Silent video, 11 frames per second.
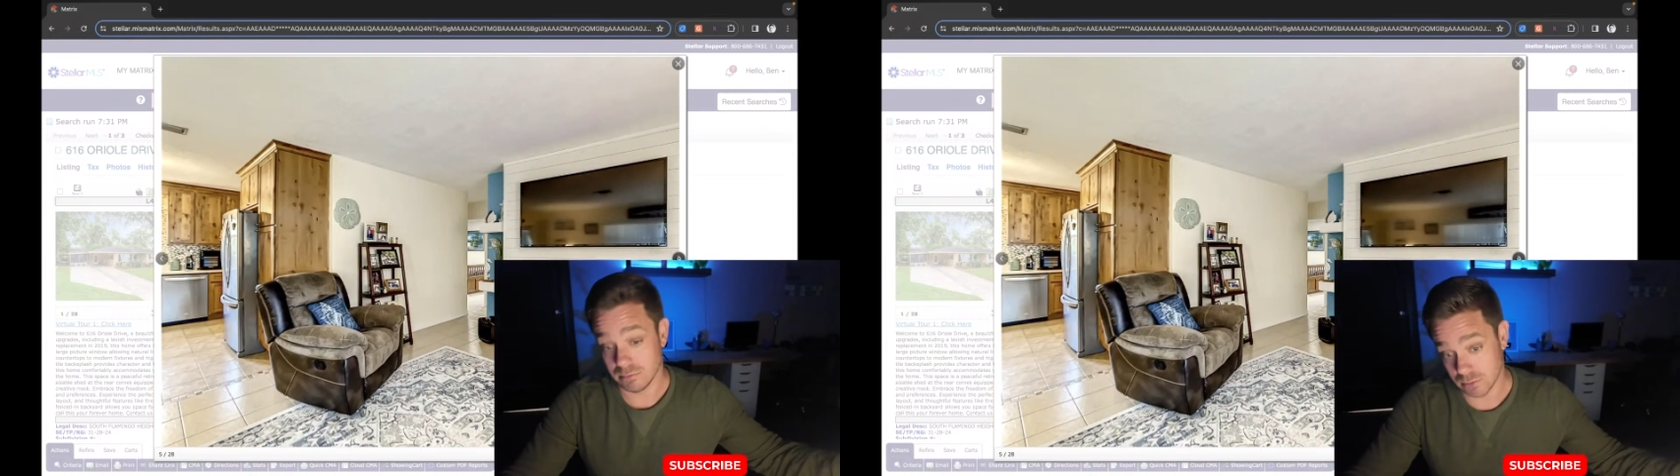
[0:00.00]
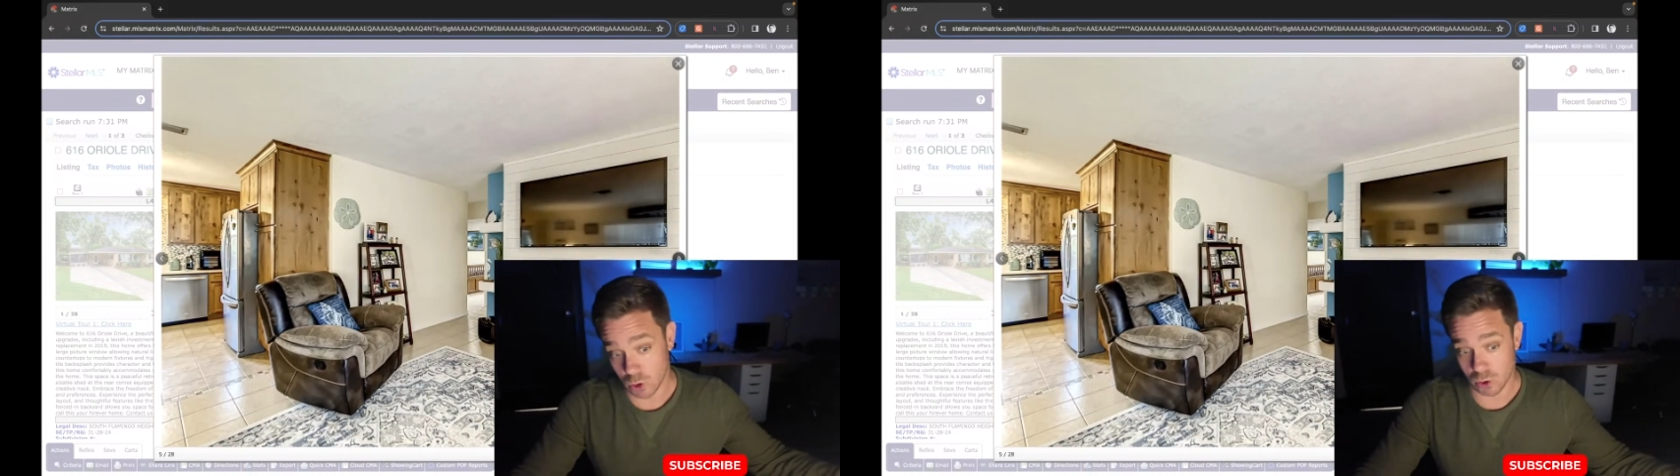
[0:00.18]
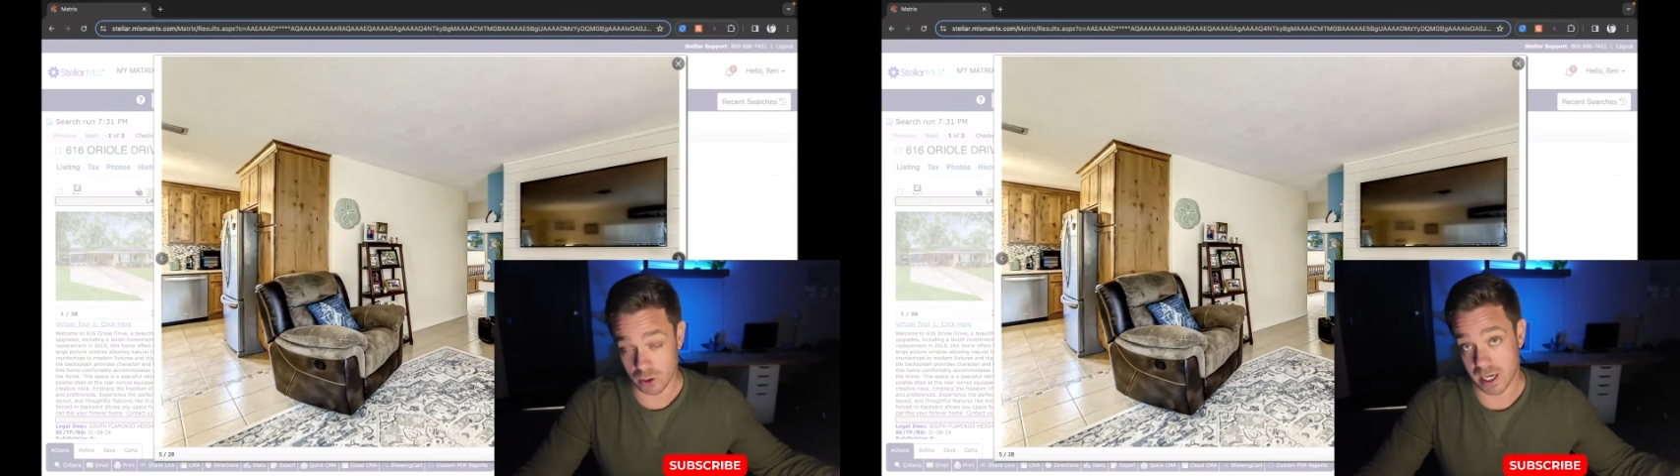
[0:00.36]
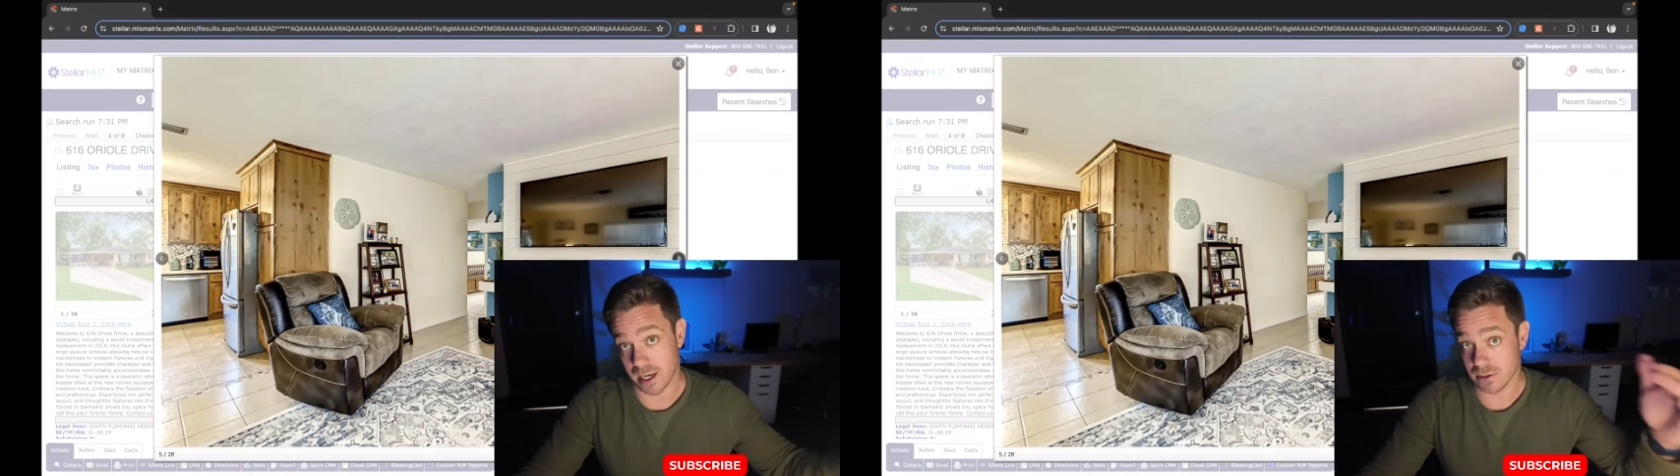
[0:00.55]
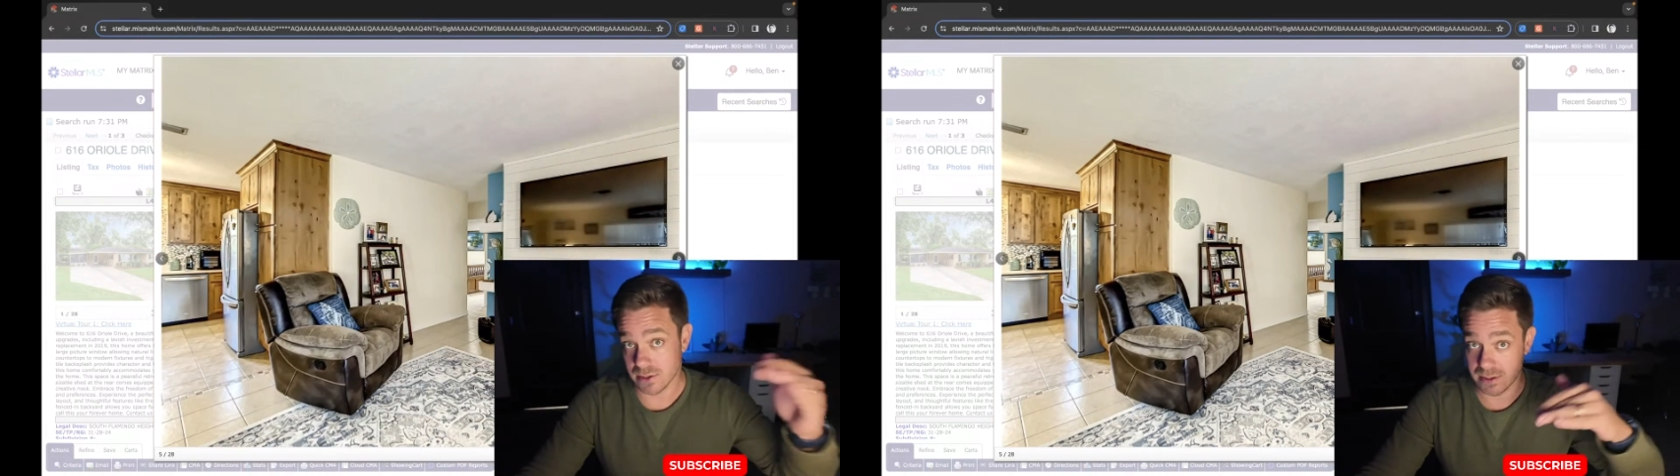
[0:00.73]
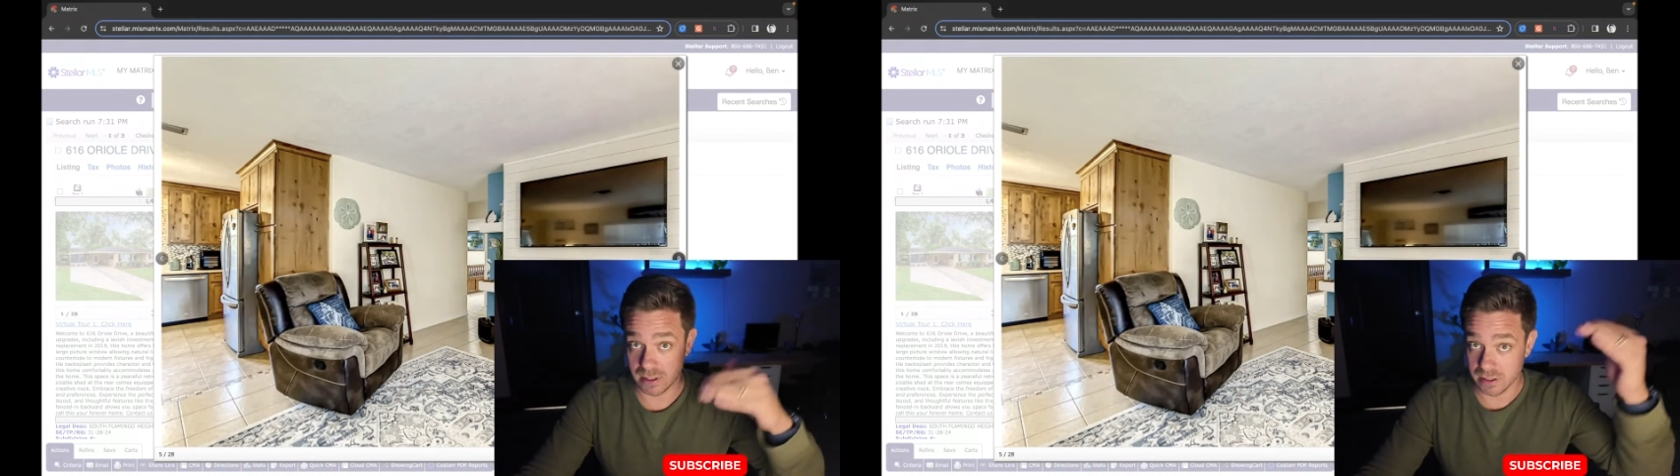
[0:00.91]
Older house,
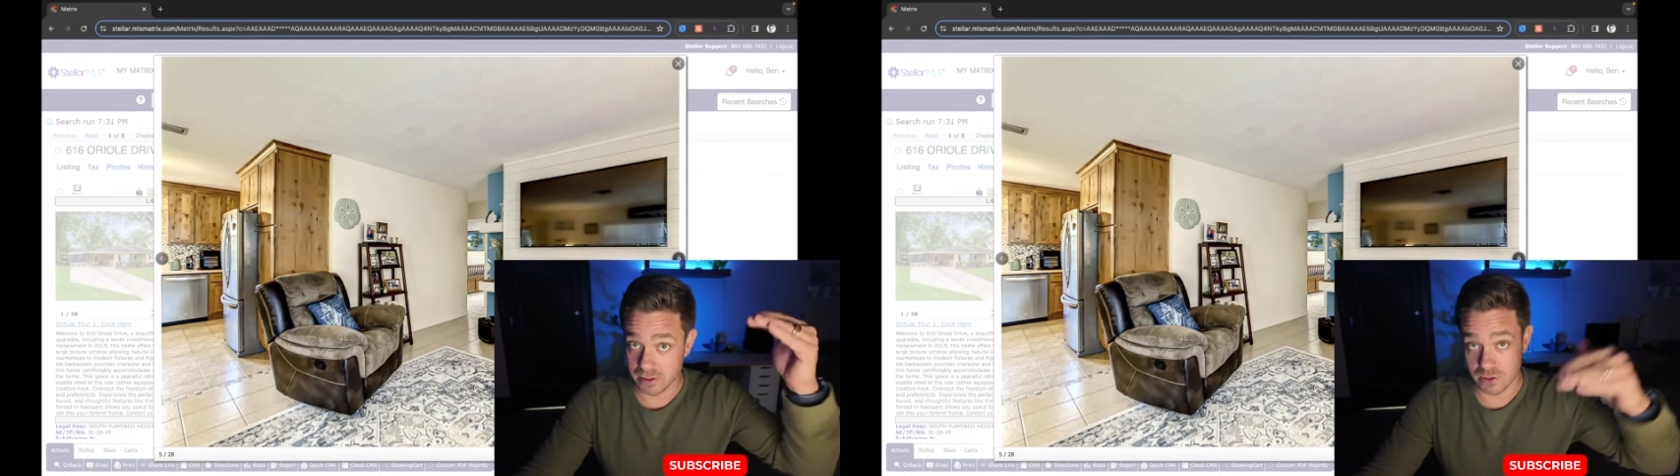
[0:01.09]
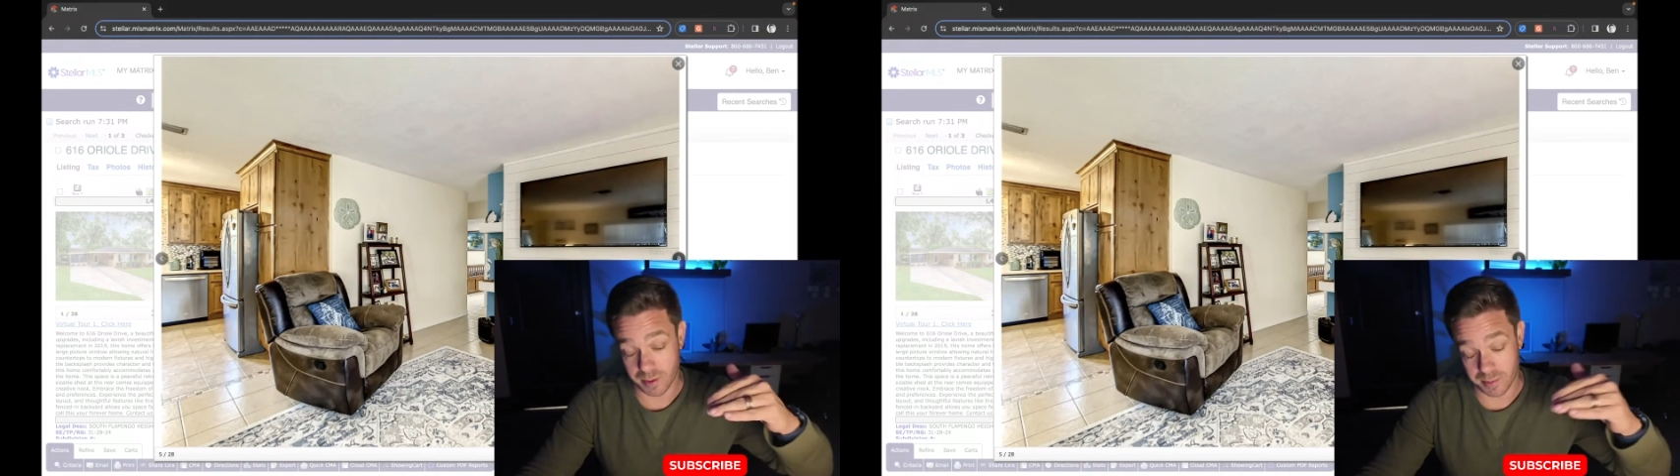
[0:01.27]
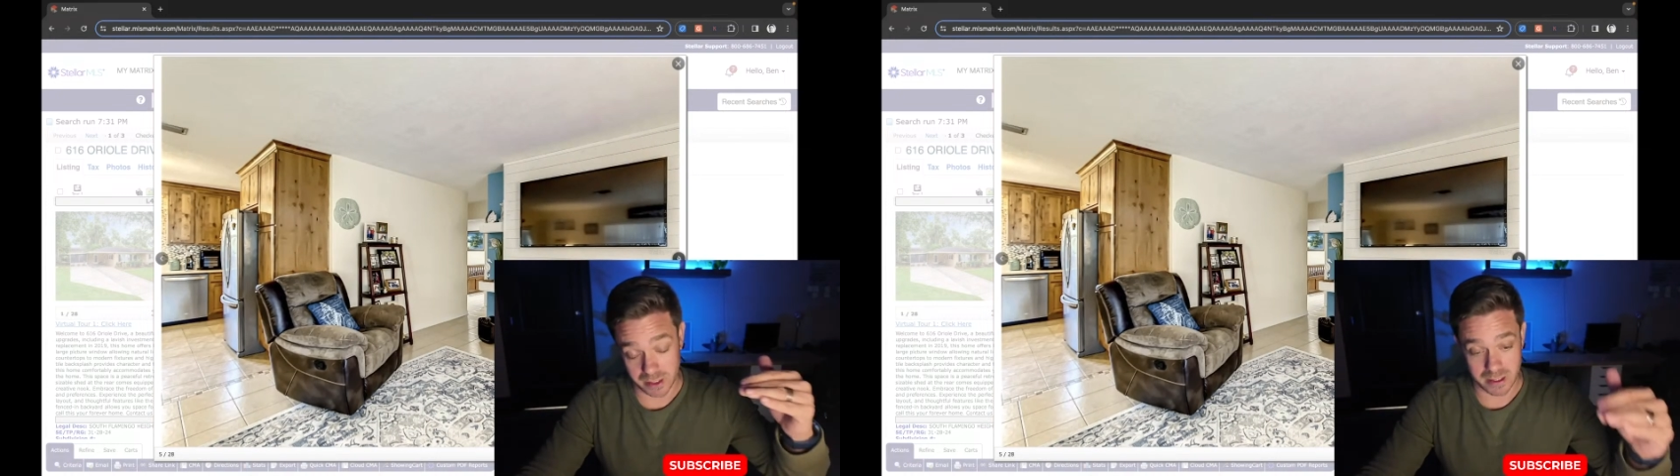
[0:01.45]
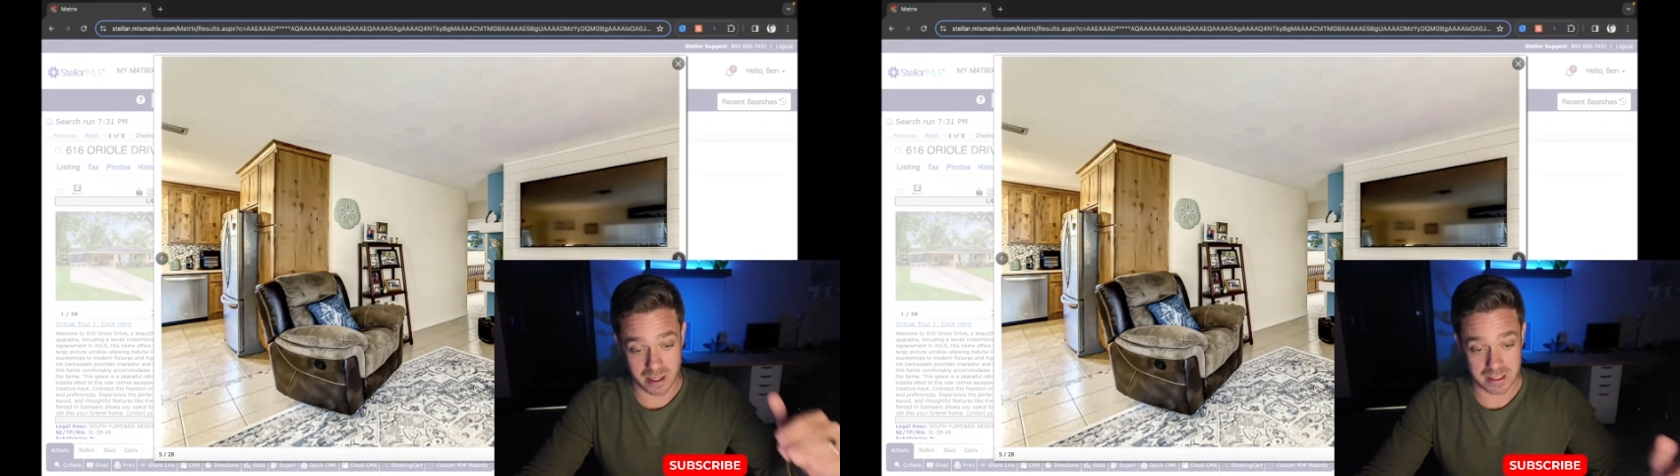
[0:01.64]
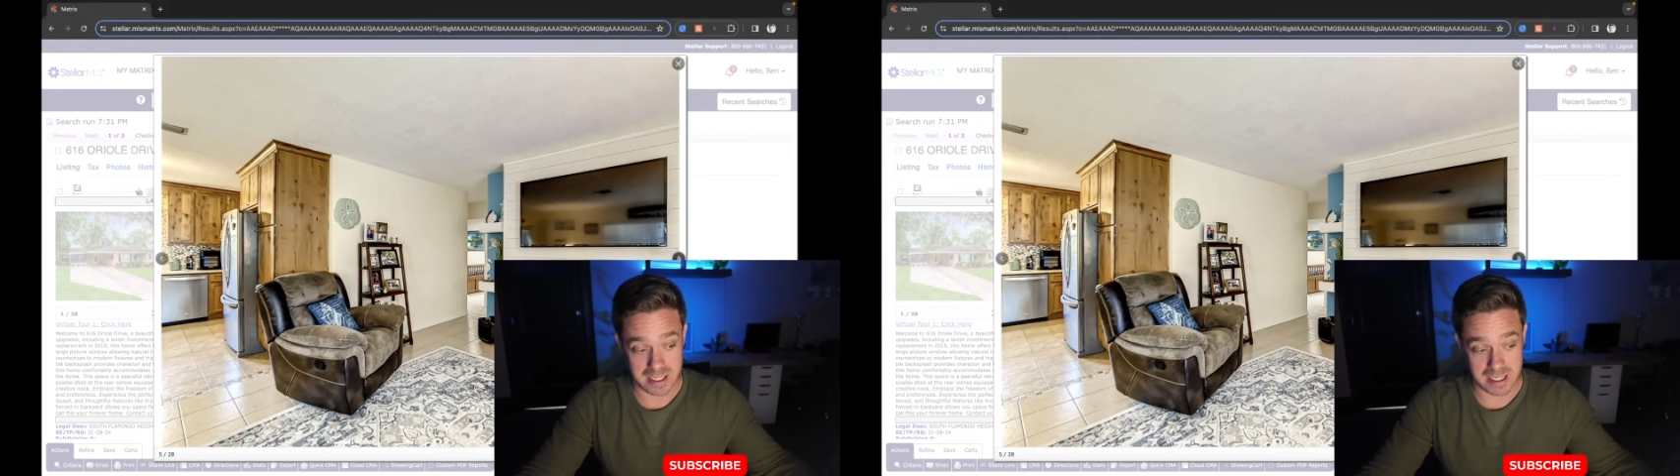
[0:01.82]
ceilings are typically not as